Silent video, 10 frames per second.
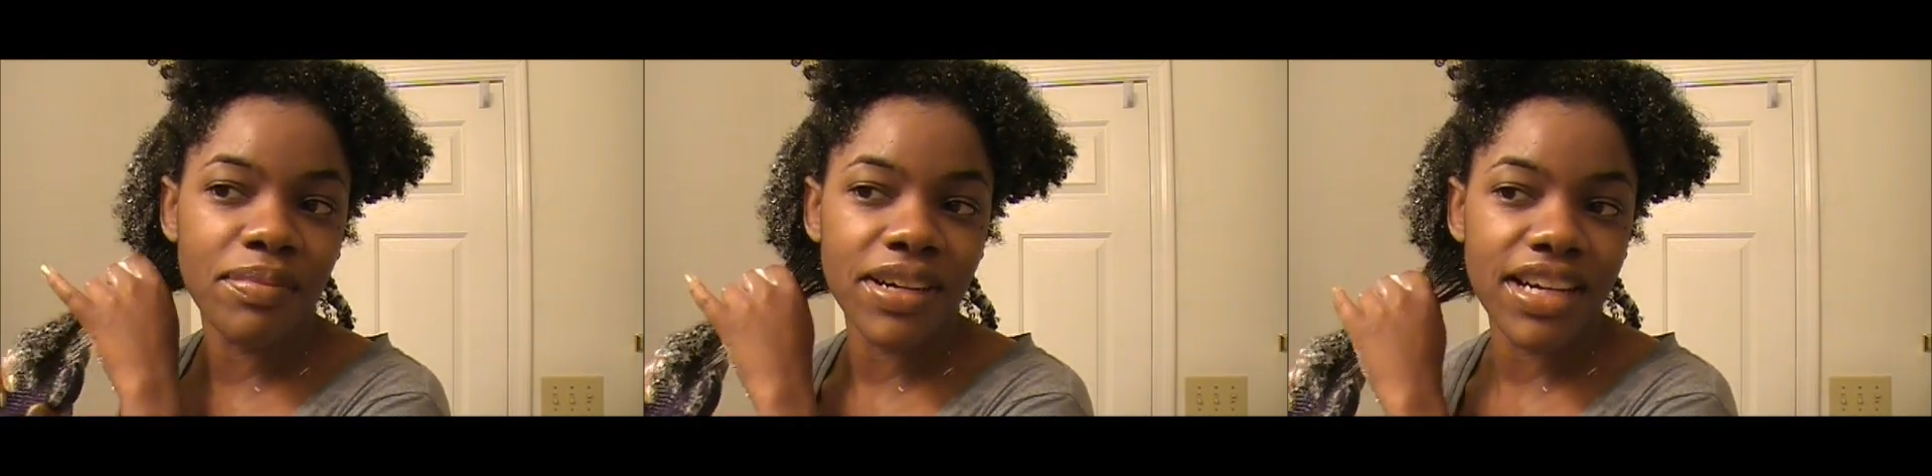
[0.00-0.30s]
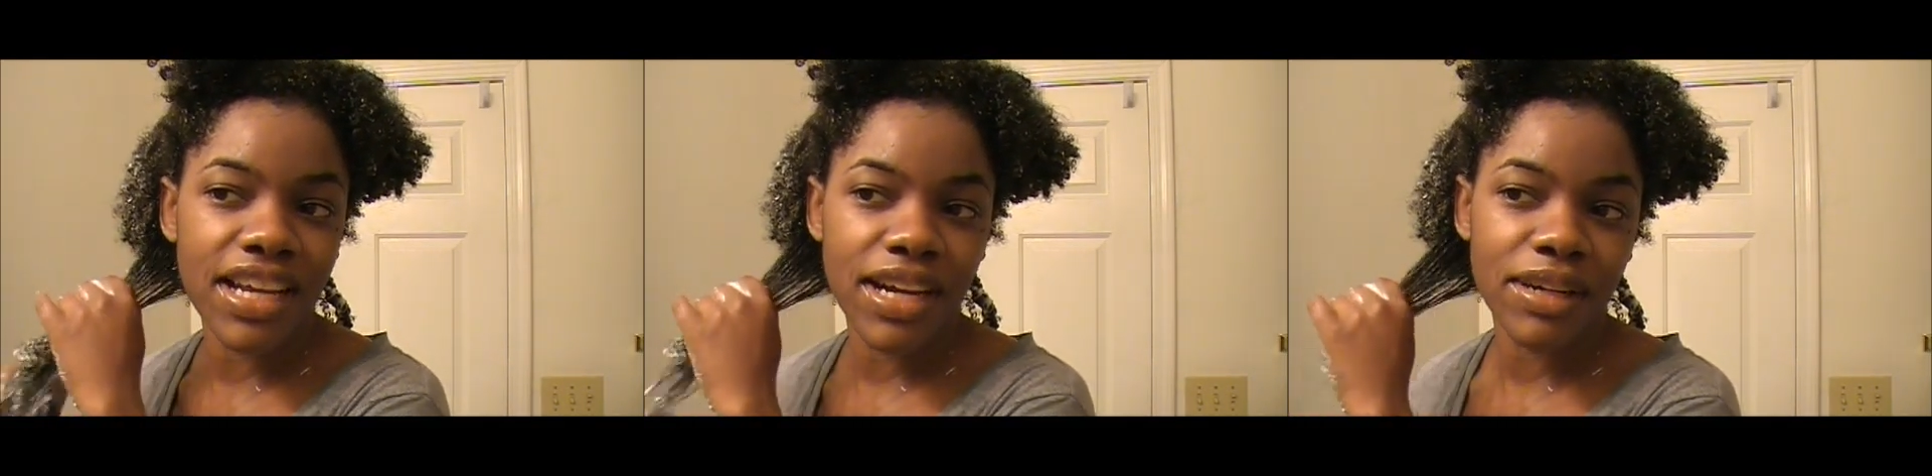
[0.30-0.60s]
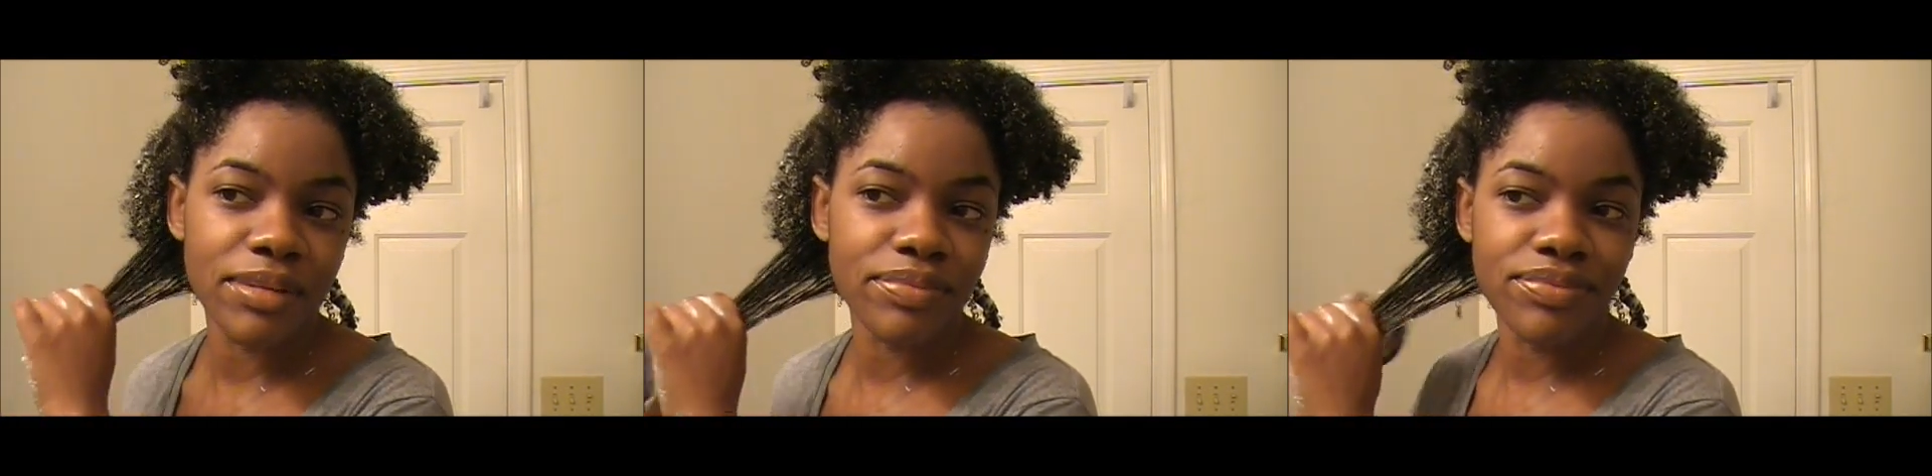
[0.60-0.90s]
but
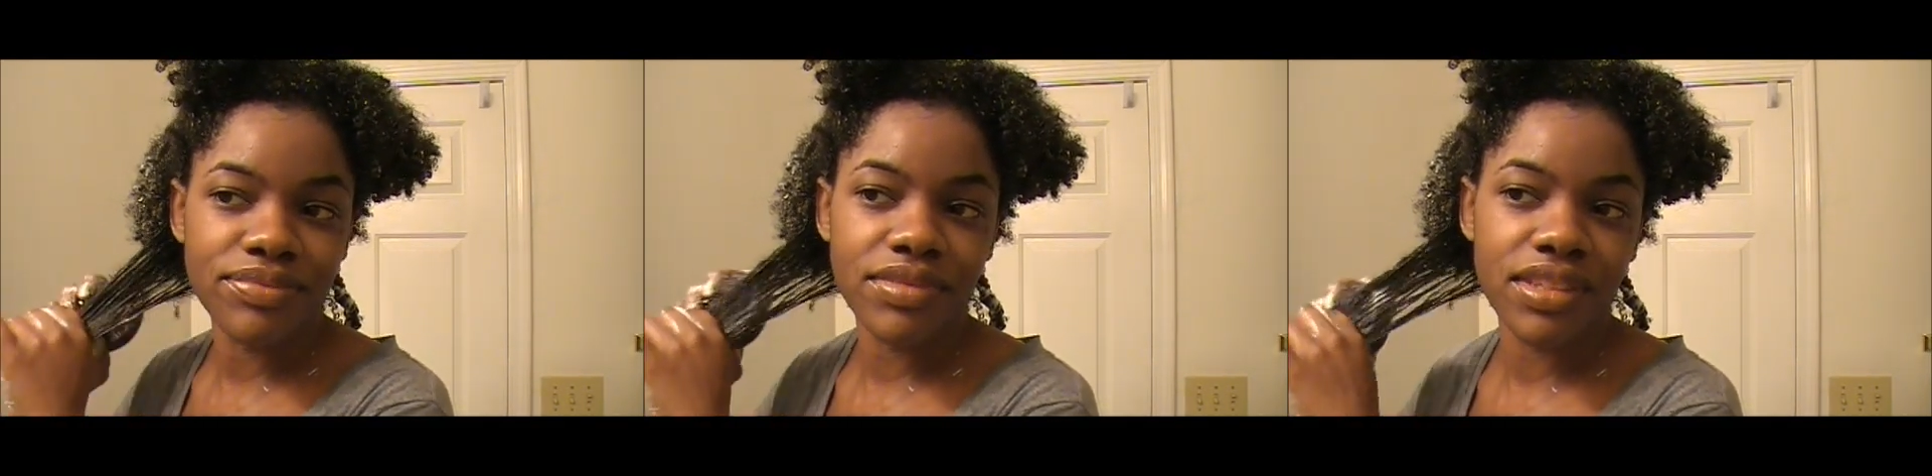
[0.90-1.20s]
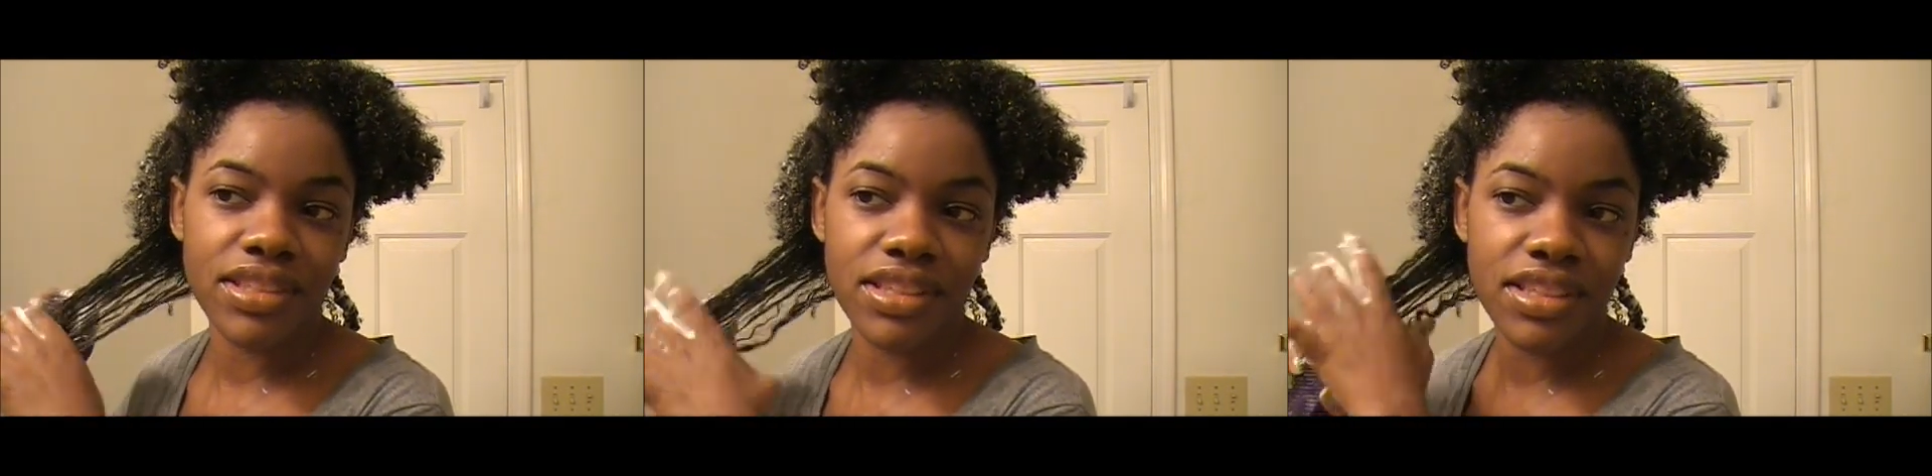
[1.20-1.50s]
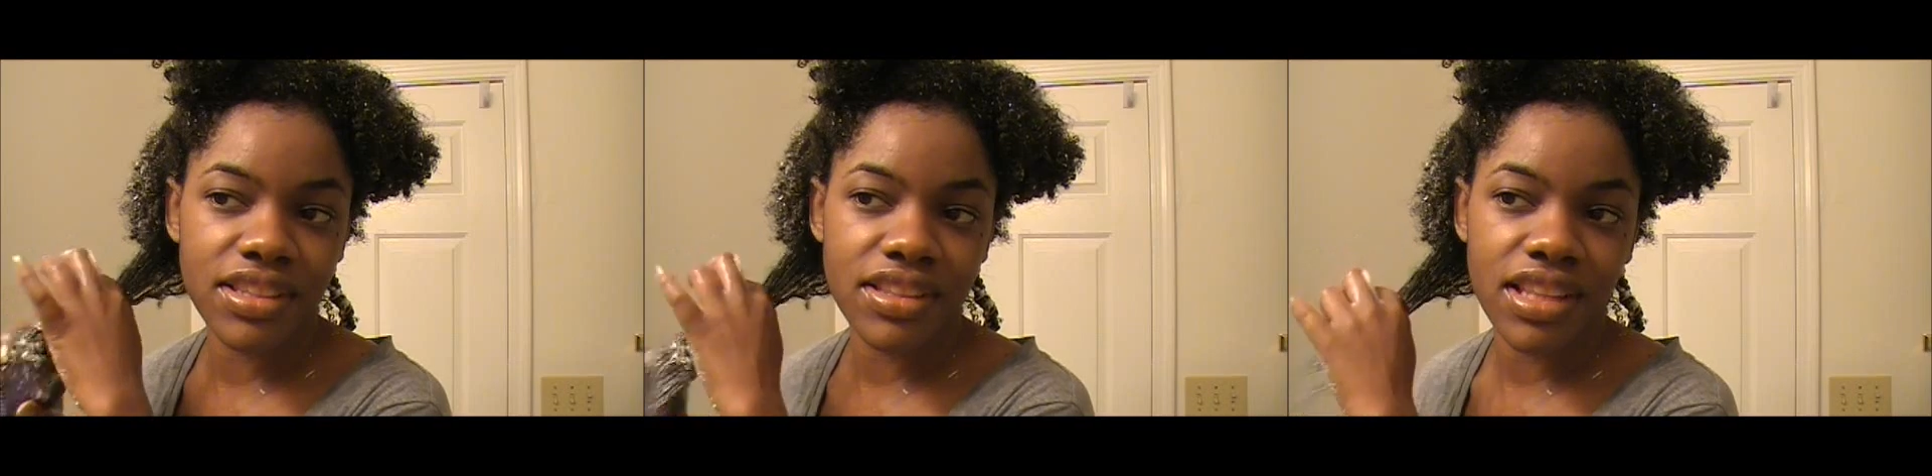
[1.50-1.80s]
um, this is